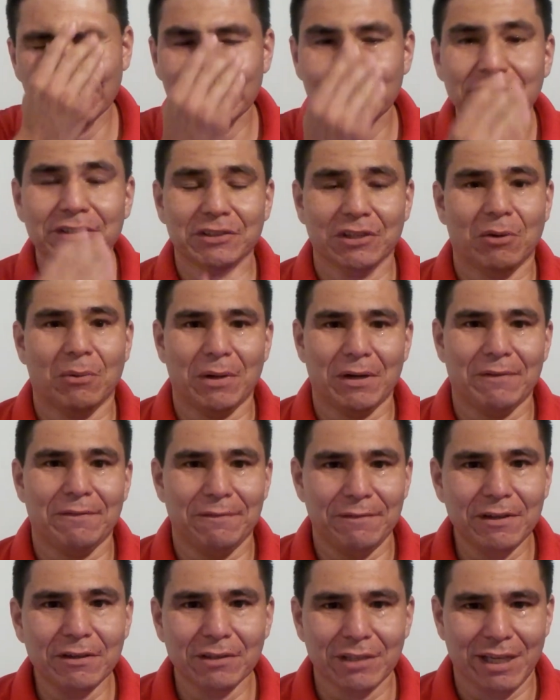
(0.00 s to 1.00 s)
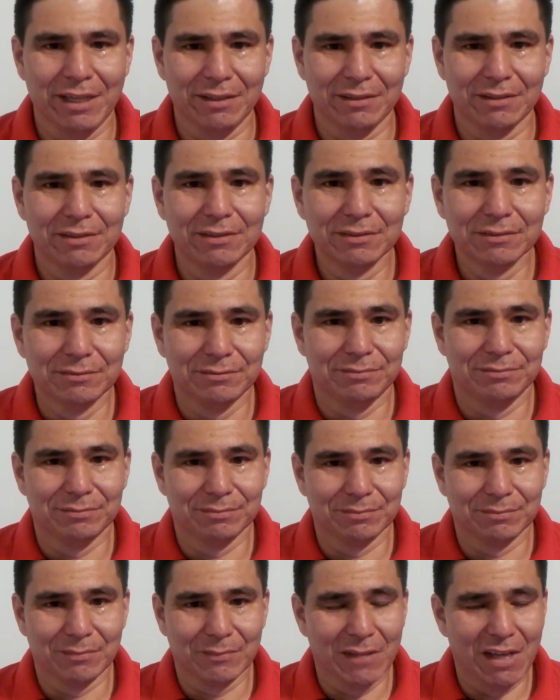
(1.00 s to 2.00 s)
You know what I feel like?
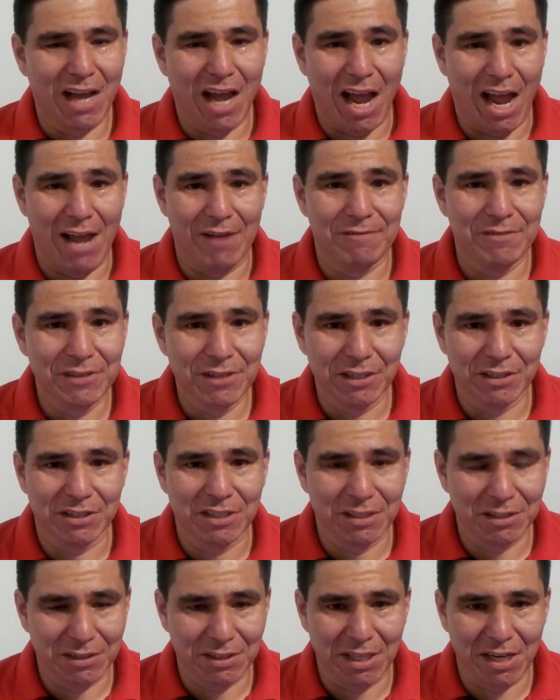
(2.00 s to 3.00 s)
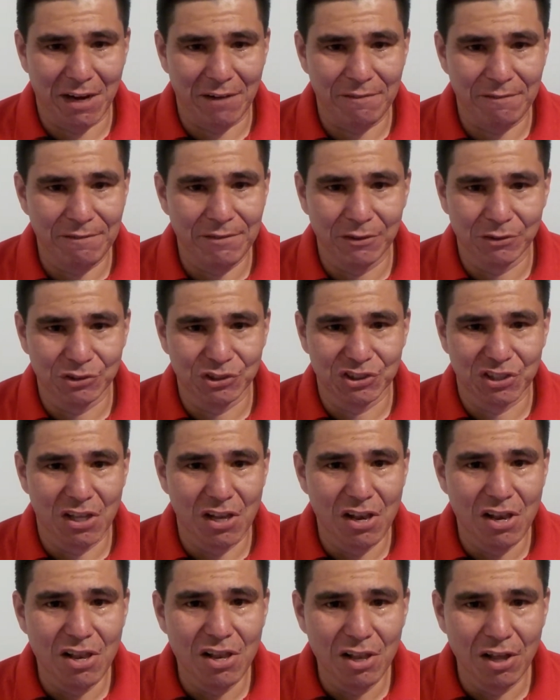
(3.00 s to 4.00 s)
I have nothing that I feel
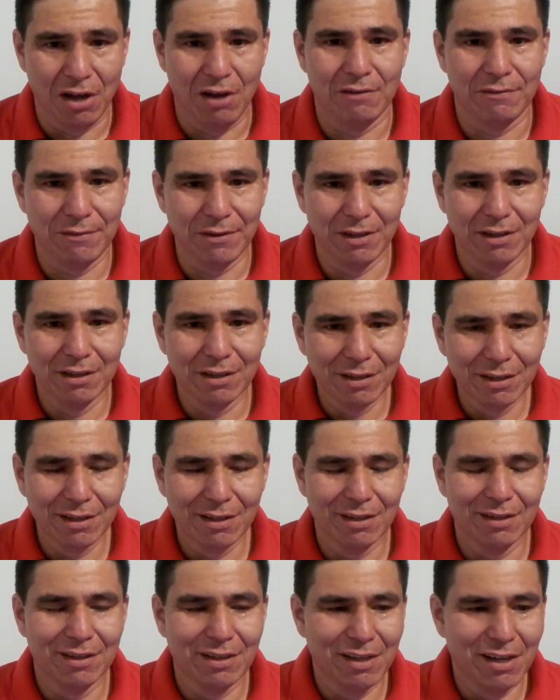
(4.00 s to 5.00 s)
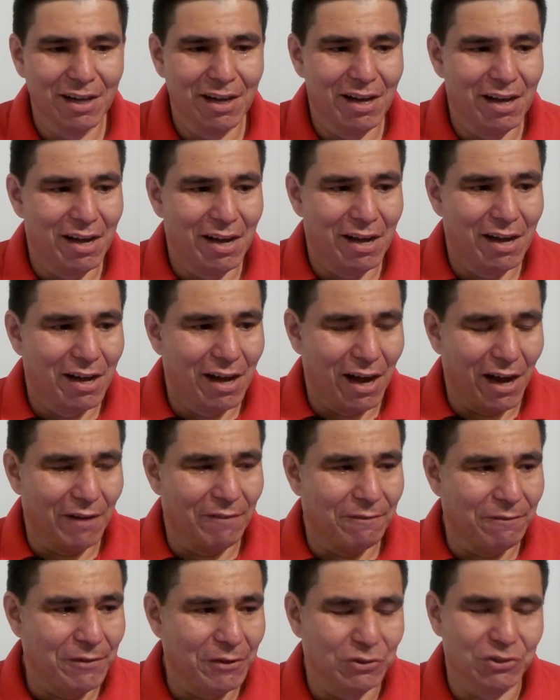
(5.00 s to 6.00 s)
love. I
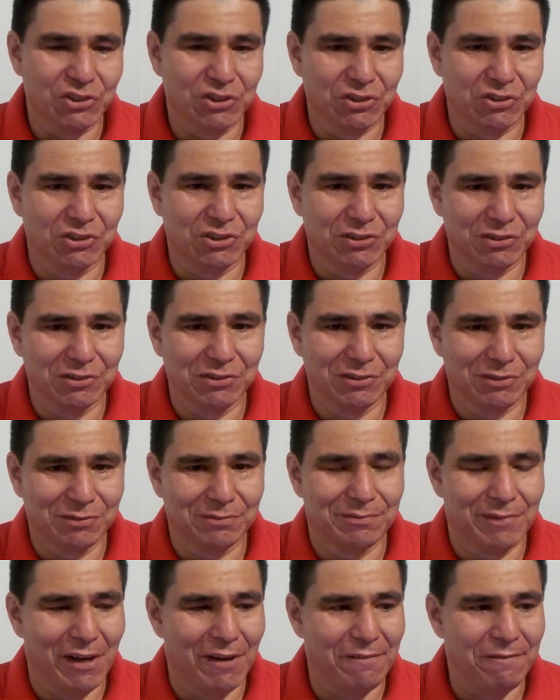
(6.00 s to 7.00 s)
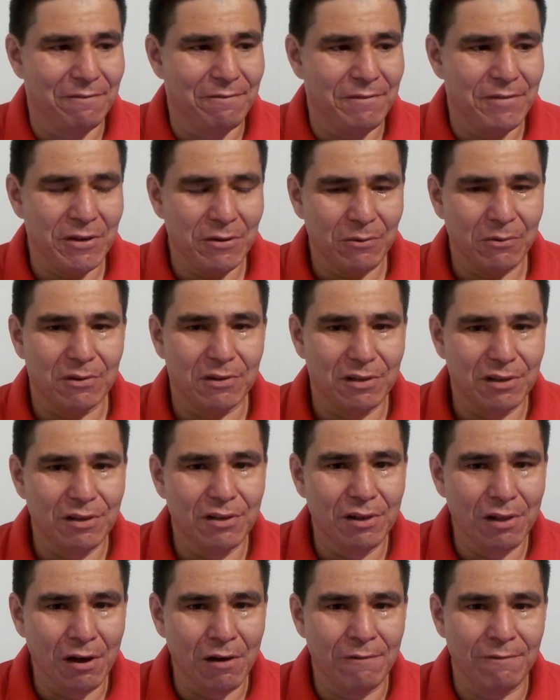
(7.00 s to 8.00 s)
feel
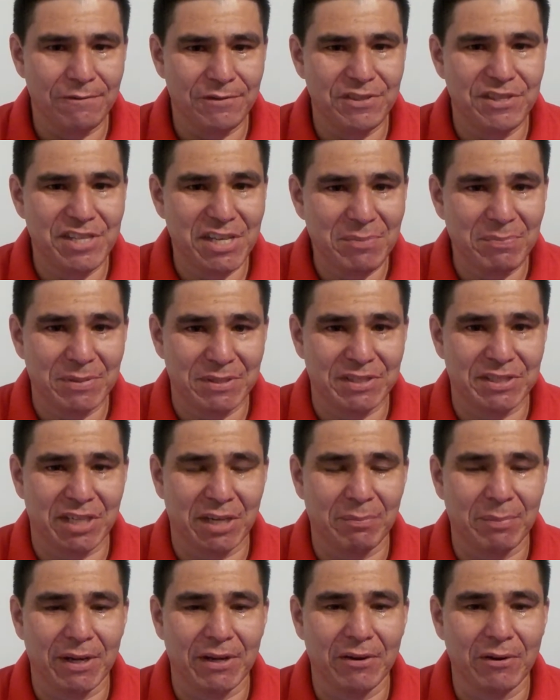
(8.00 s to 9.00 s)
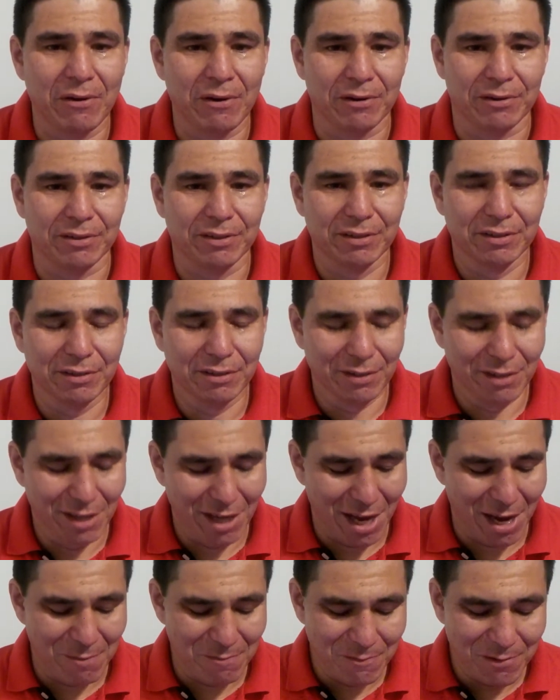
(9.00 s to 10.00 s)
love deep inside my heart.
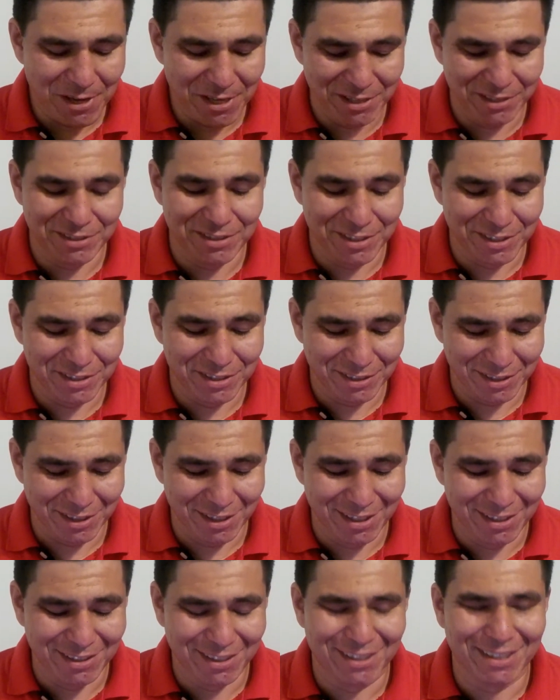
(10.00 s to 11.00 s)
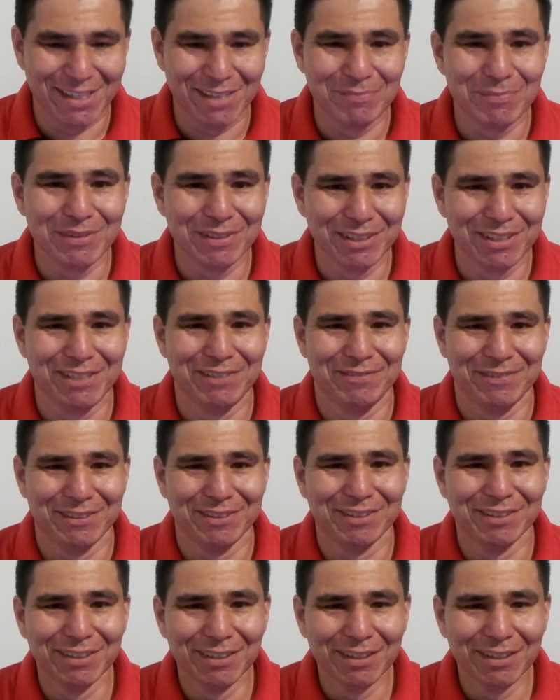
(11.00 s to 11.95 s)
I'm reading this and I can't believe it.